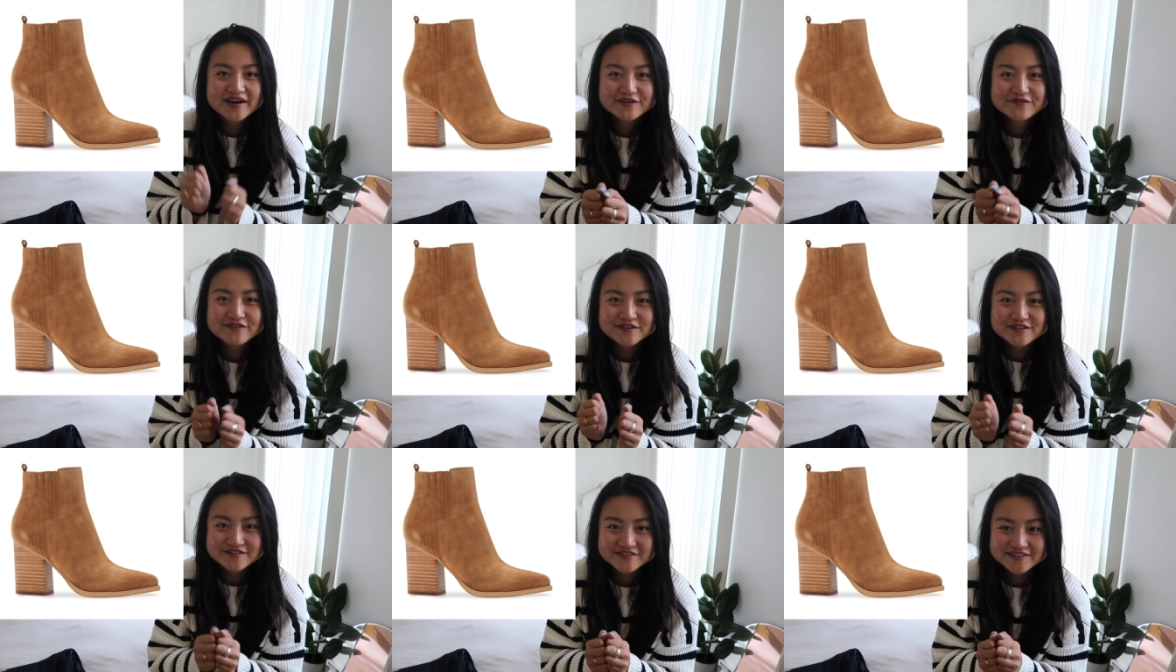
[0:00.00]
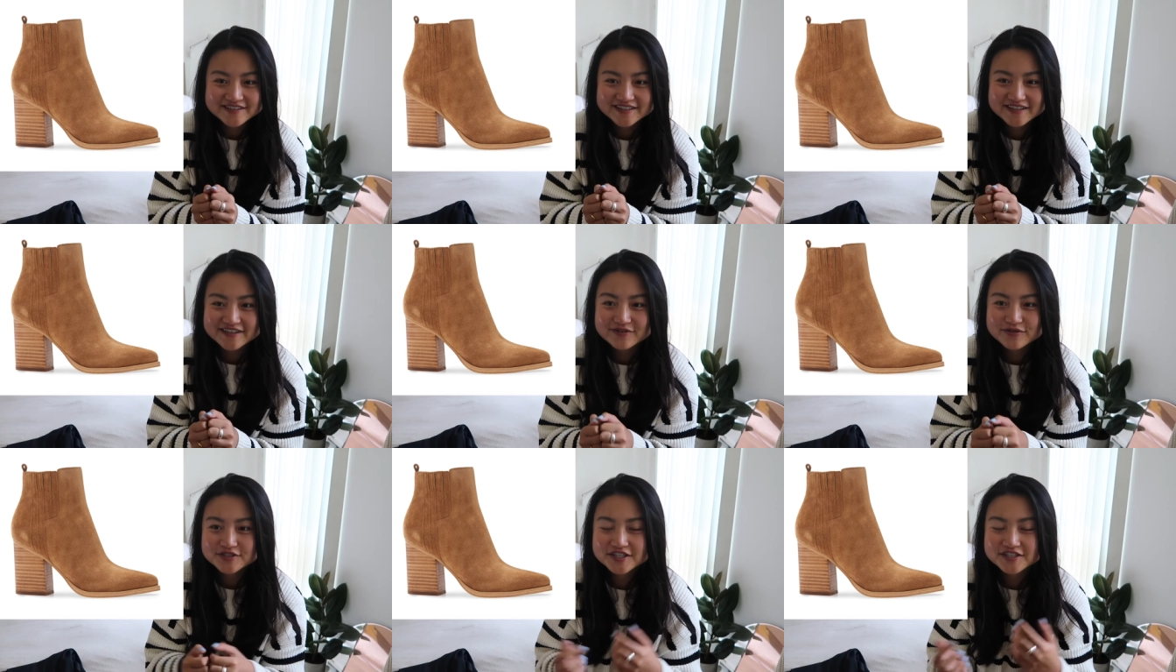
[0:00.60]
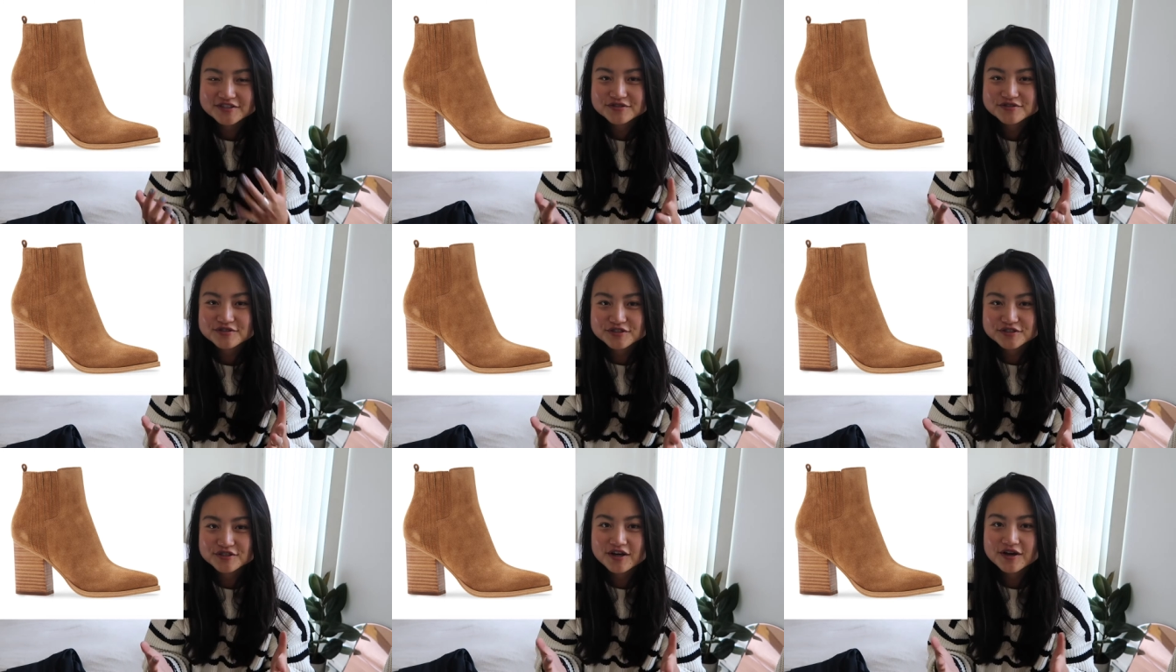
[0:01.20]
anniversary sale, which I used
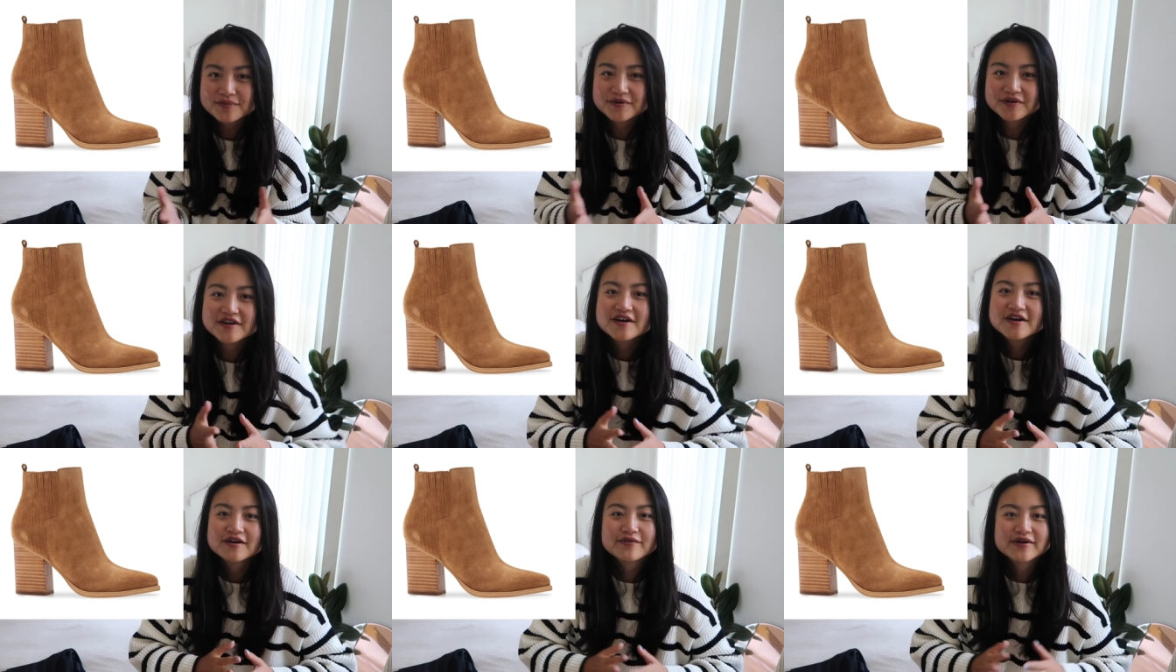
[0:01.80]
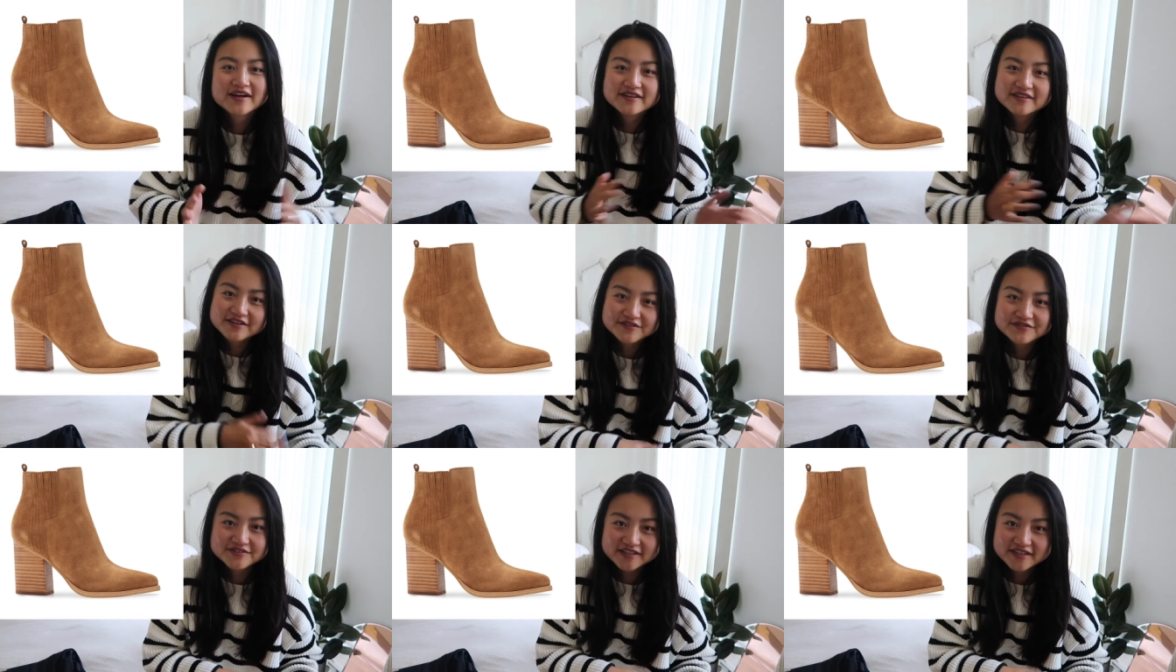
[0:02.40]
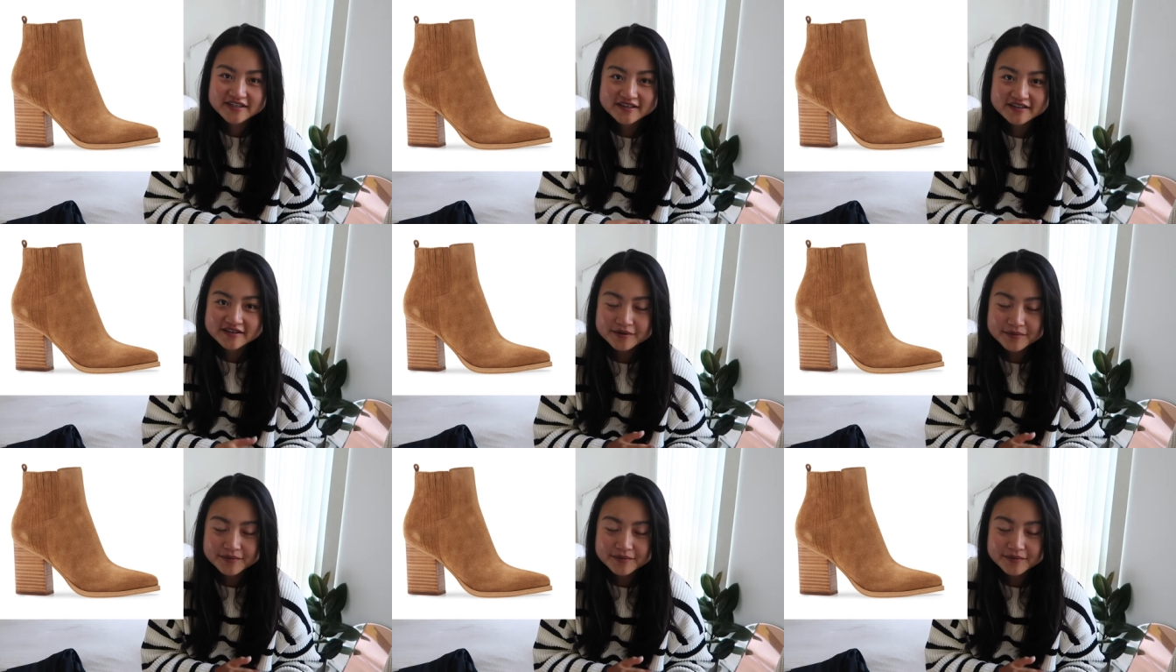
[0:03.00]
to shop when I lived in